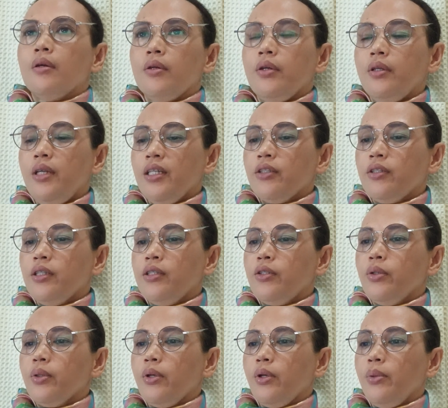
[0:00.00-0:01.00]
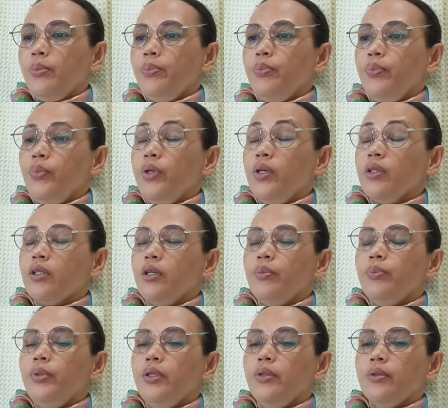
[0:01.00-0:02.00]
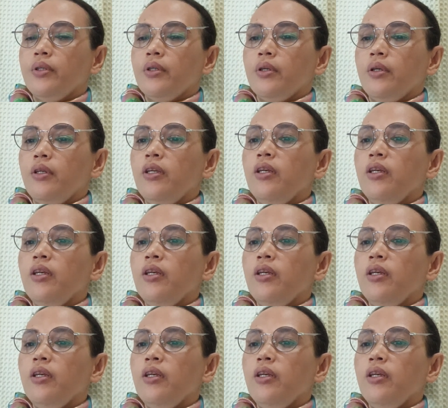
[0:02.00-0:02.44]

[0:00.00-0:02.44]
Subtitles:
connected to a computer.